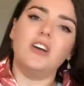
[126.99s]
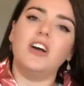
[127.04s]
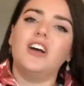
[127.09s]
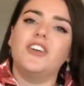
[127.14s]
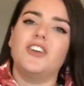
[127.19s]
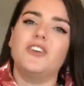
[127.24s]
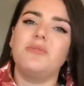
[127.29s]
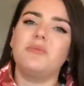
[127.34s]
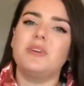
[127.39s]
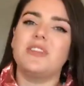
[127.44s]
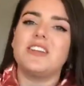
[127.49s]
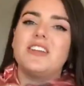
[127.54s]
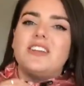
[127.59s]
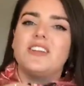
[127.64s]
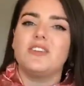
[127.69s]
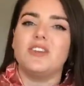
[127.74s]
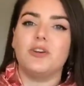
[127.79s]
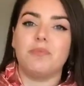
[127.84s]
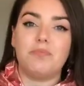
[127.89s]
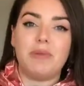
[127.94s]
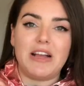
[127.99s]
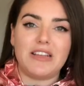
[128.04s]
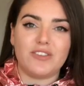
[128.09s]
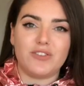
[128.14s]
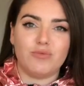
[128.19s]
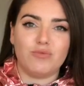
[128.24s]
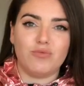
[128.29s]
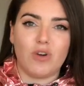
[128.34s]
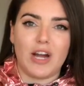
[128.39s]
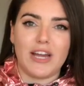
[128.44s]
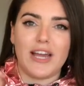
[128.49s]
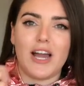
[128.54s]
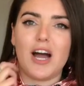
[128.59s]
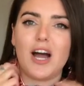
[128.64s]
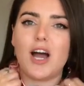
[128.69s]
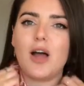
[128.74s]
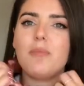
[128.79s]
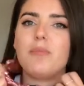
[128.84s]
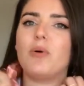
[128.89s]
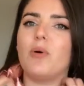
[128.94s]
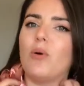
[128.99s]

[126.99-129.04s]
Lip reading: I don't know whether it looked better right up